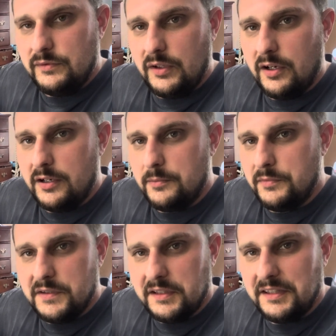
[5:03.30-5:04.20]
arm
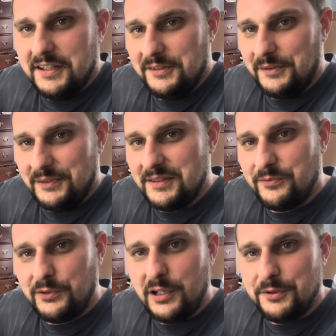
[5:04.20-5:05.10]
thing. It
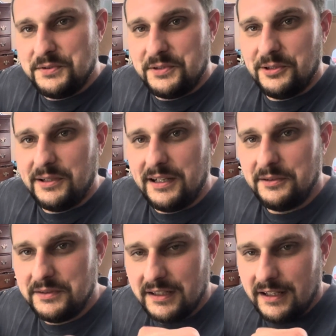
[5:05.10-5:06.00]
follows you
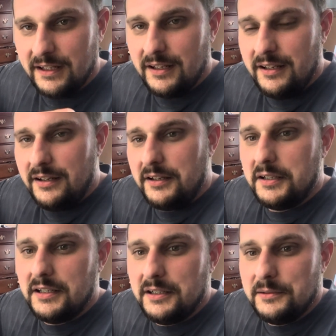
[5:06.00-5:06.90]
around.
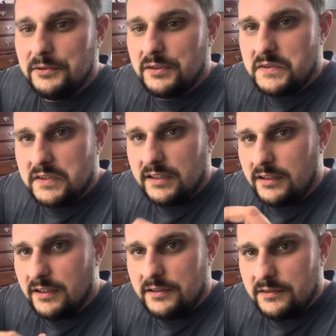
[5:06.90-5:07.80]
You can set it
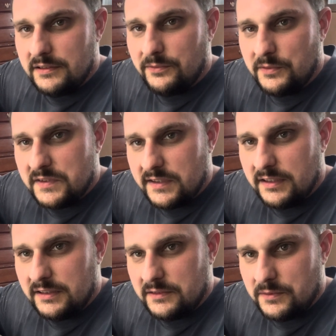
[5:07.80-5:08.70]
on different
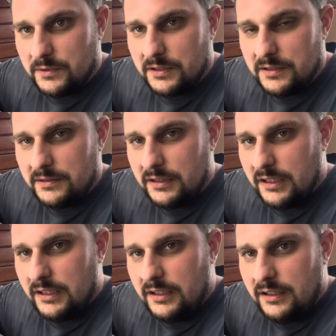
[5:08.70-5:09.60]
settings where
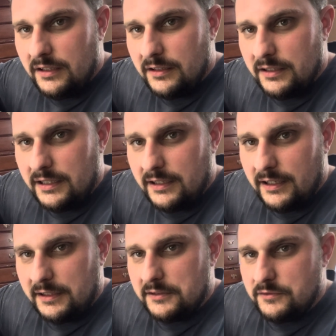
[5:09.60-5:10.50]
like I
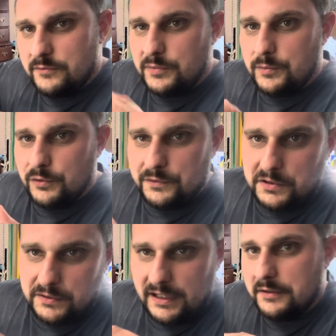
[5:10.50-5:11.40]
can be moving
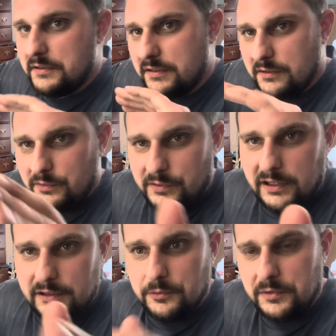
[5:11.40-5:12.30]
around and it'll
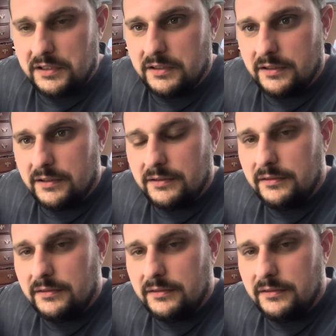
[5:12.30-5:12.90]
follow me, or